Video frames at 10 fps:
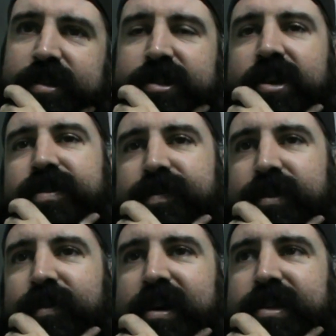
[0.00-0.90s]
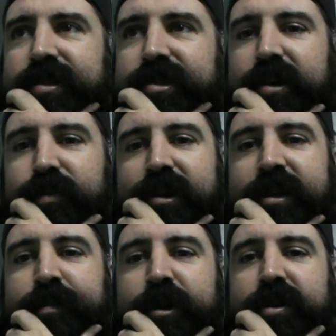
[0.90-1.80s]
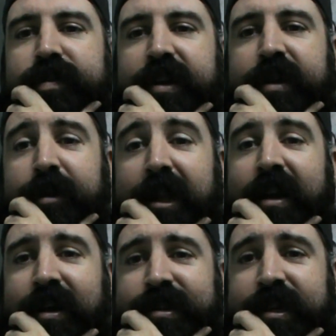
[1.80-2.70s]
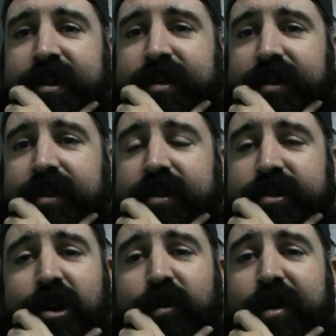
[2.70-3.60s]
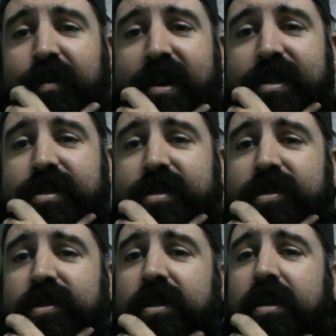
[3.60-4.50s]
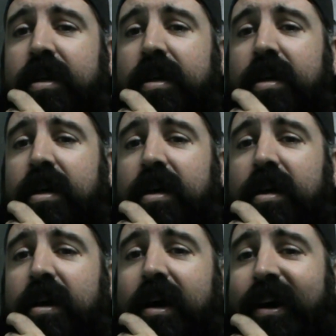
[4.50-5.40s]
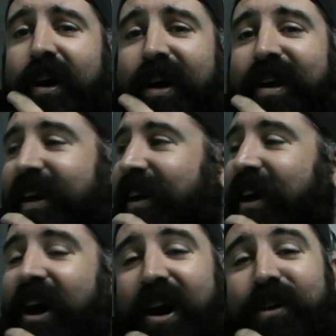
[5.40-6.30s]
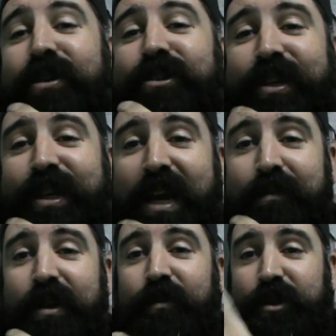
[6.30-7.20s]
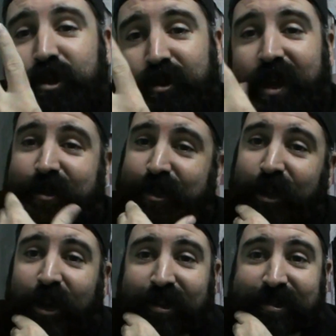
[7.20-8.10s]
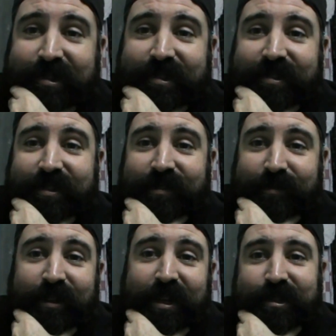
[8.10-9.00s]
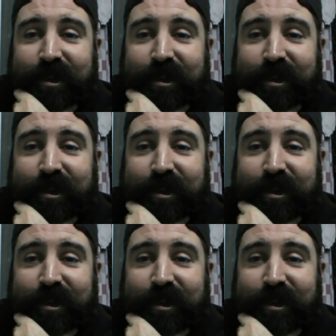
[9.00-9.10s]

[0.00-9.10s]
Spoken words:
those few reasons I really moved, and I'm glad I did. There's no regrets. I I originally came here with $2,000, if you need to